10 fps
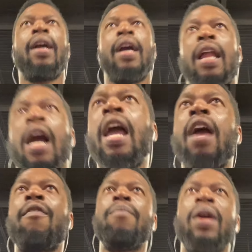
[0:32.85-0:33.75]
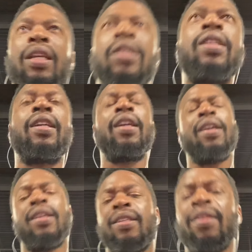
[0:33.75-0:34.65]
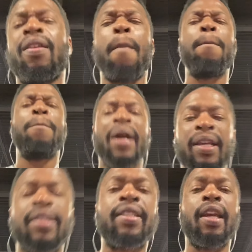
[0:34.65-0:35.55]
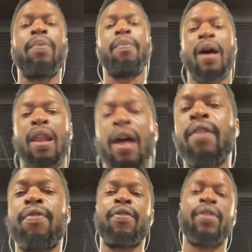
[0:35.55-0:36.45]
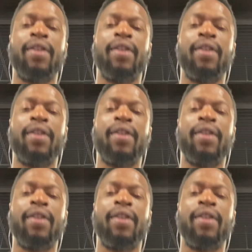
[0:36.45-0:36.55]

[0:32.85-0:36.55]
and I have managed to get into the best shape of my life